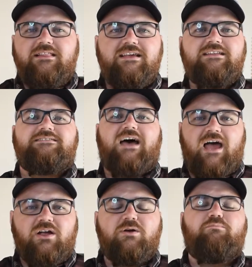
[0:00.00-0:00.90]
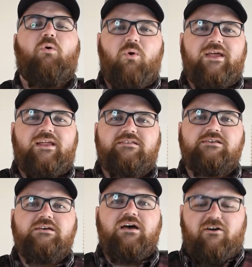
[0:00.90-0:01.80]
the entire point
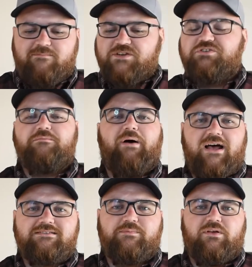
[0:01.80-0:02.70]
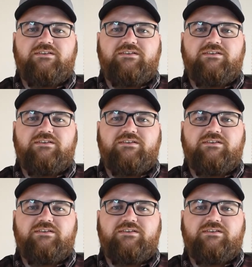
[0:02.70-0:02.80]
of Mission Impossible,